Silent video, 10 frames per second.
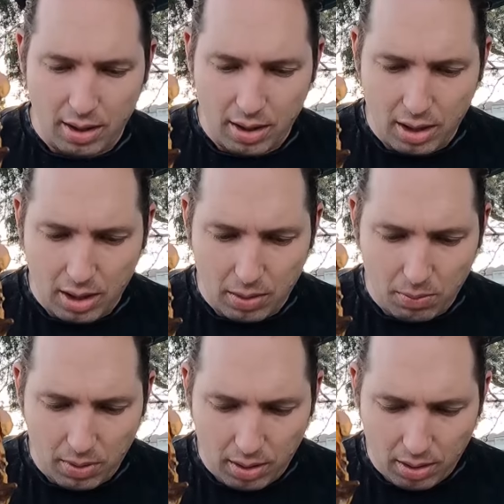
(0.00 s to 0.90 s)

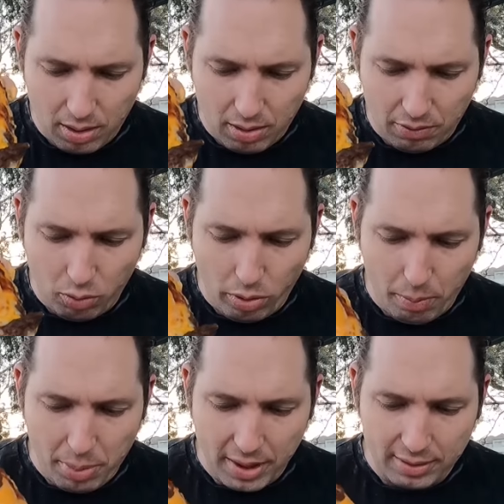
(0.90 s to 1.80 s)
Um, for
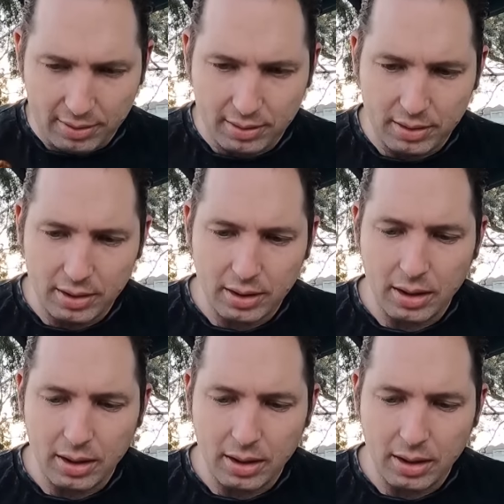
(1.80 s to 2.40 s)
the base.